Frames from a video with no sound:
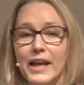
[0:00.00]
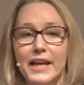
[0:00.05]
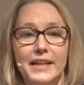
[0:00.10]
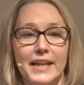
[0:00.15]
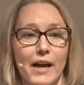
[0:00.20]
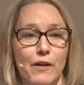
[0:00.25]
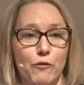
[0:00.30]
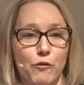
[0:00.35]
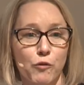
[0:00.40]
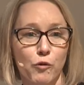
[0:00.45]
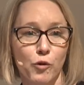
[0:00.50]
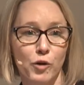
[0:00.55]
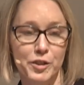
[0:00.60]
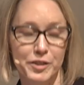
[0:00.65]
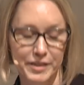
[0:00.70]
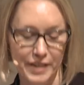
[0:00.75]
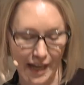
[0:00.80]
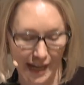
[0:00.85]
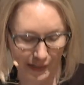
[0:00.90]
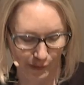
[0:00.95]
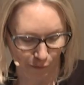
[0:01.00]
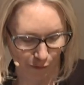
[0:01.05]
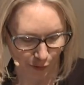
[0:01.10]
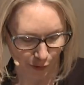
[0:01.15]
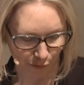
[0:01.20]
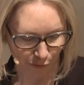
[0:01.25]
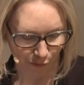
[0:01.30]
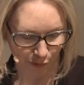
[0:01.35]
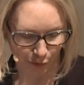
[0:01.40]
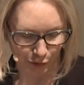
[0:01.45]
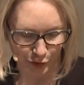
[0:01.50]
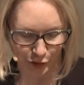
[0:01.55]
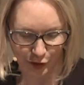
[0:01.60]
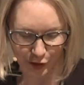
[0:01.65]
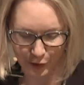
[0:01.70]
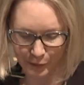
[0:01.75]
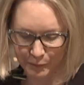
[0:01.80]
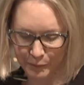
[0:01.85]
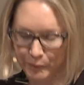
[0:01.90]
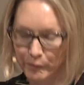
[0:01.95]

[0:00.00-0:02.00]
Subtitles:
and have foresight for the future.